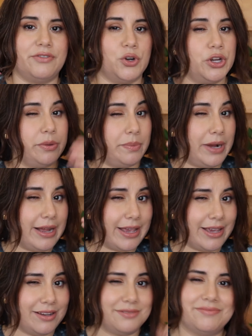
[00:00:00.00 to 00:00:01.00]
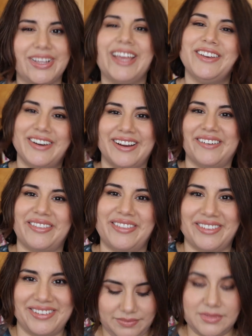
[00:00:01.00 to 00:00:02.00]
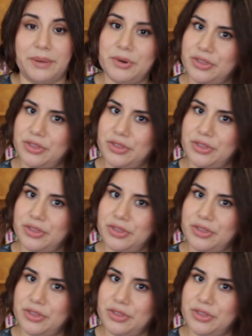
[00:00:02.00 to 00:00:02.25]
for your pocket and your health. Number